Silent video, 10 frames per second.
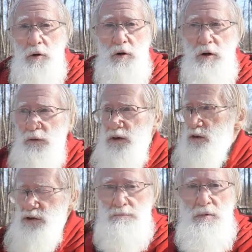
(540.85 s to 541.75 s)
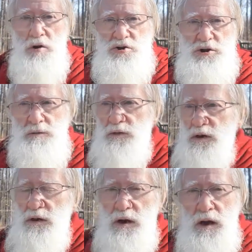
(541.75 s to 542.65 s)
most of
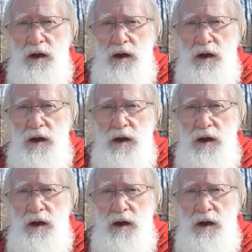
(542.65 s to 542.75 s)
the